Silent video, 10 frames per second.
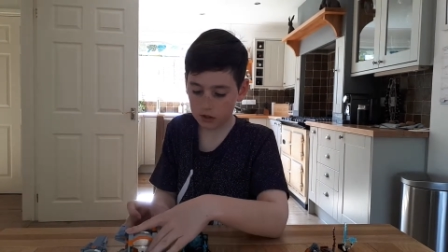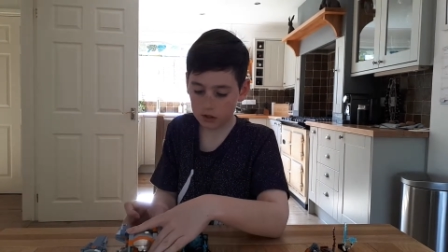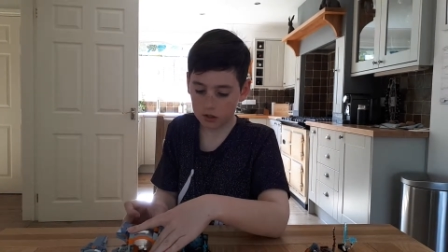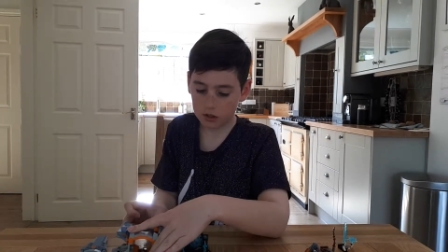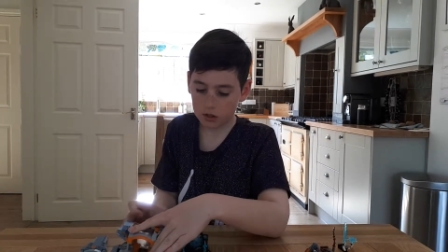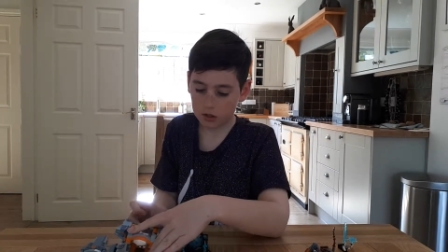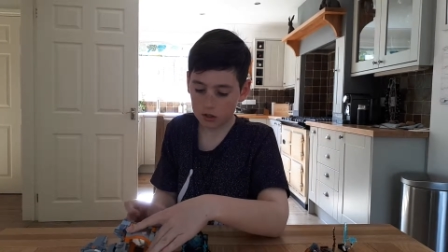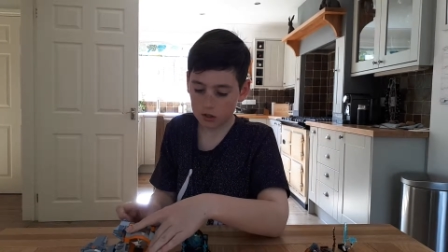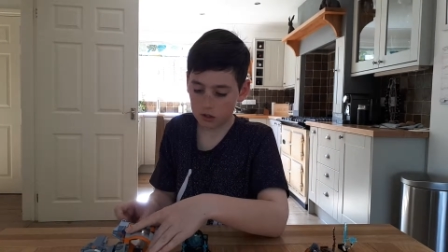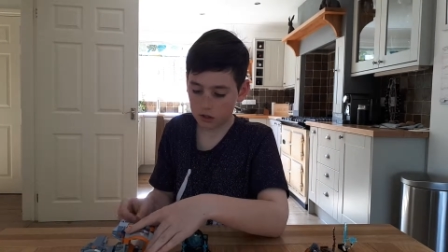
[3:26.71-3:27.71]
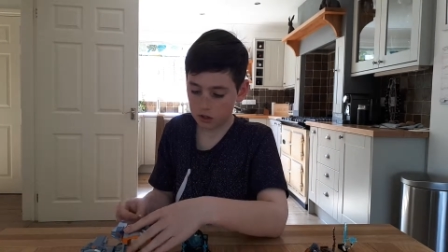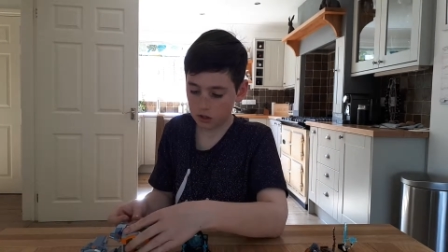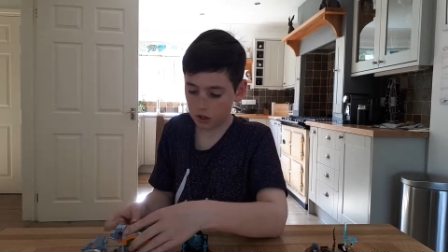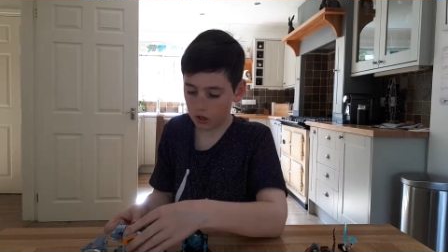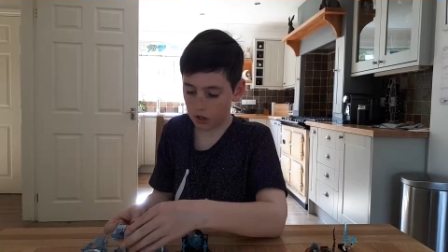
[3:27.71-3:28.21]

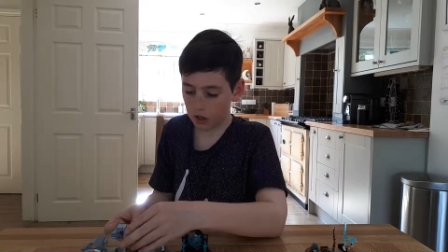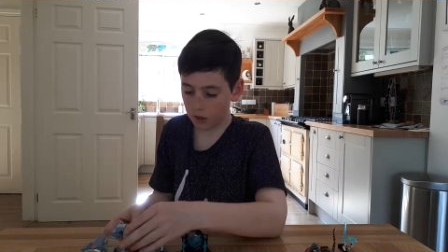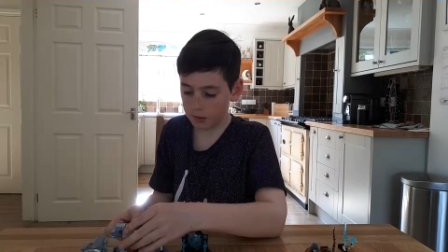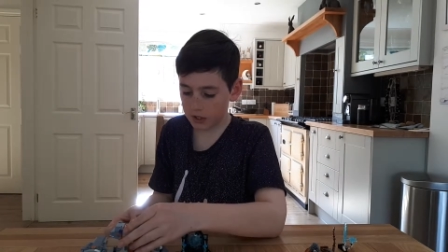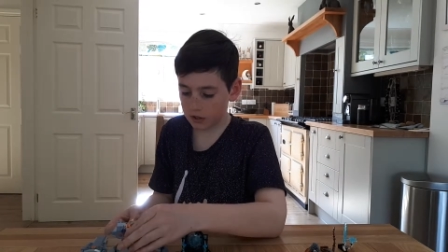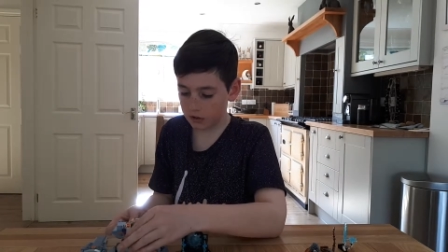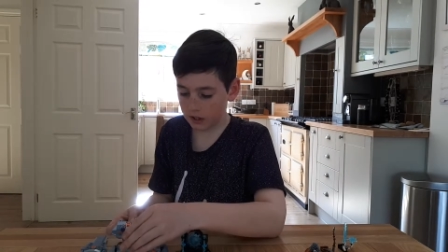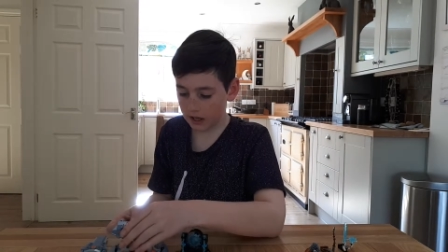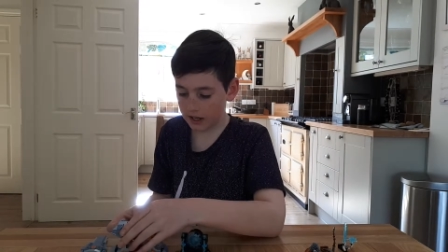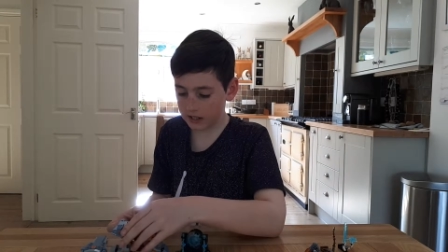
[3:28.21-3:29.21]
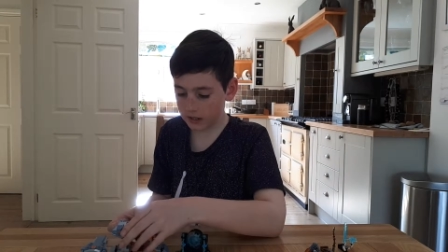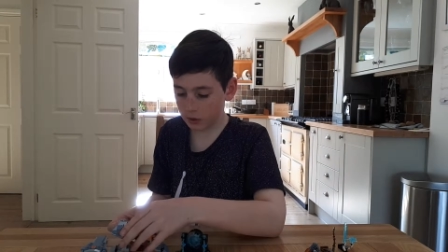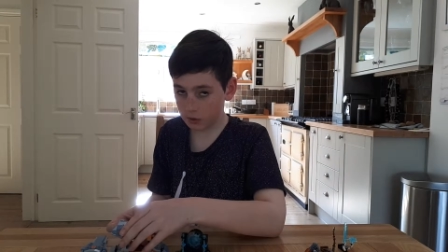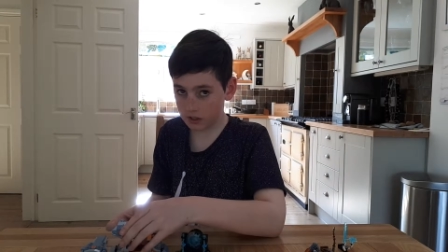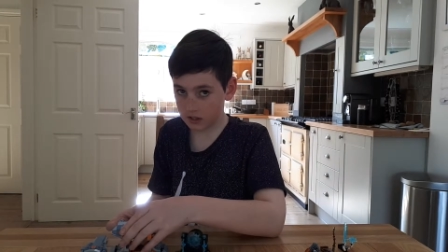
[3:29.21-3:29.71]
Uh, I'll be doing the 80
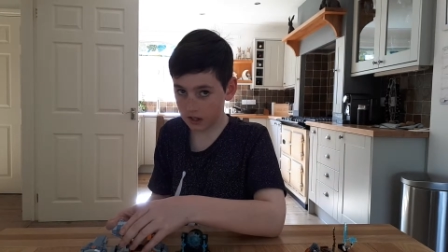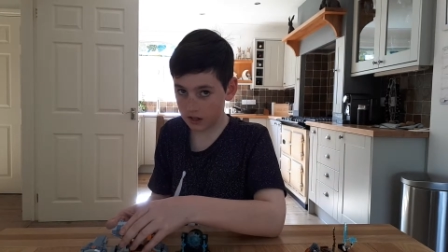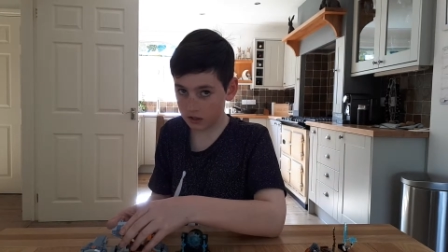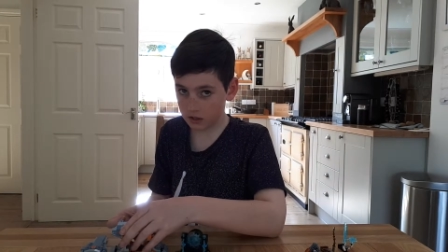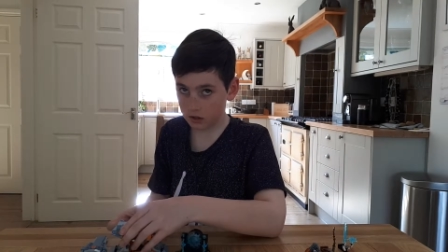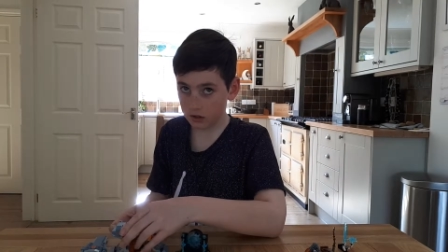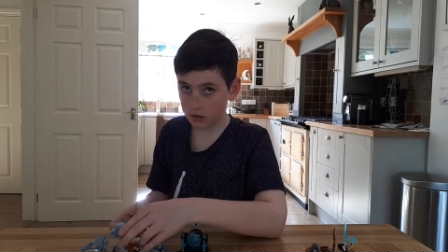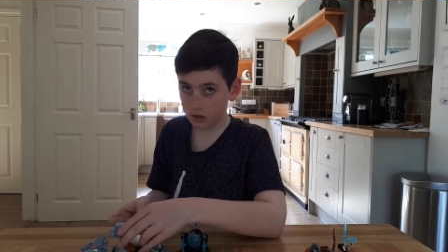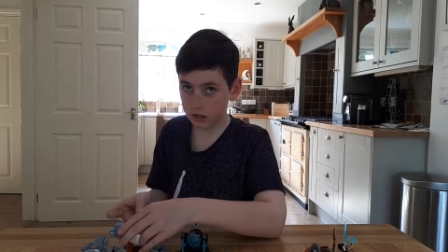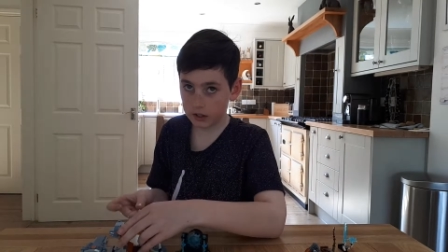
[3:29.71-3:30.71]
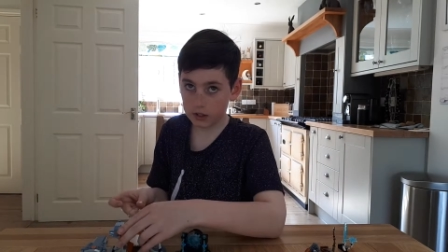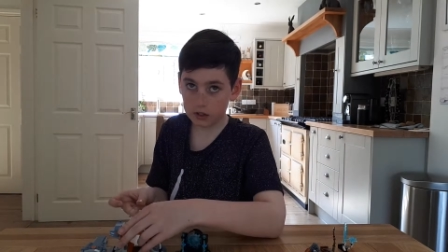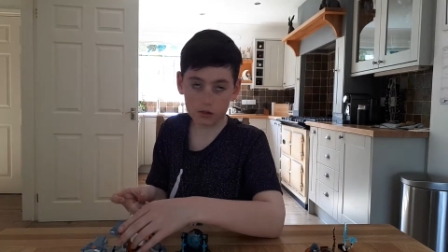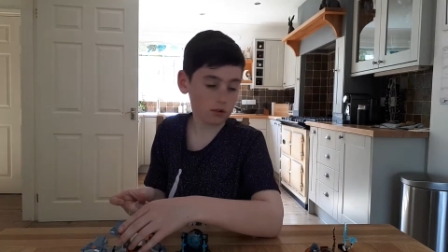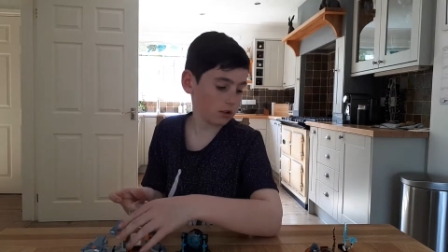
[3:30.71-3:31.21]
quid set,
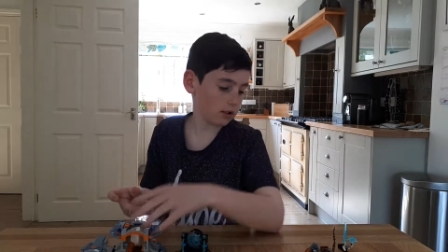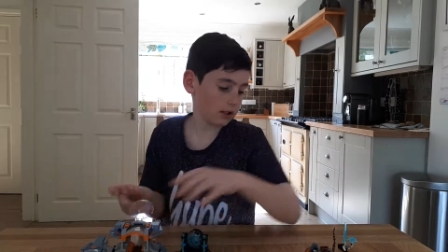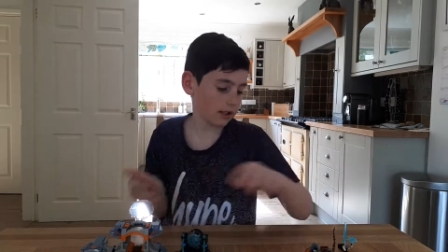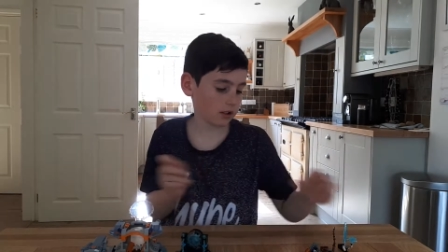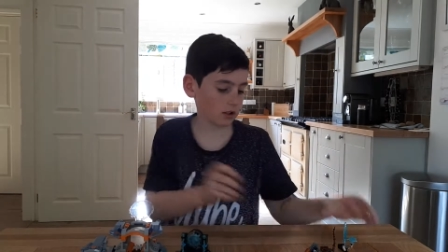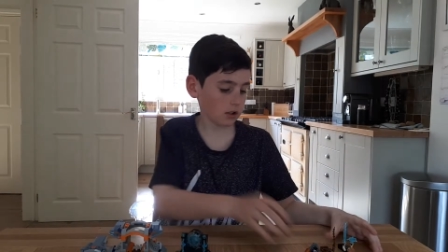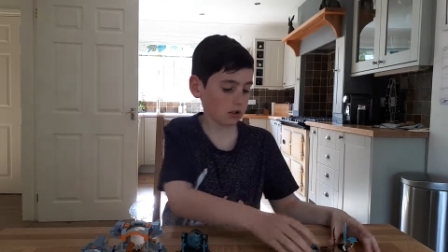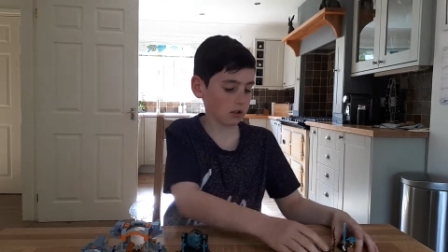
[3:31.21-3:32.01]
like, later.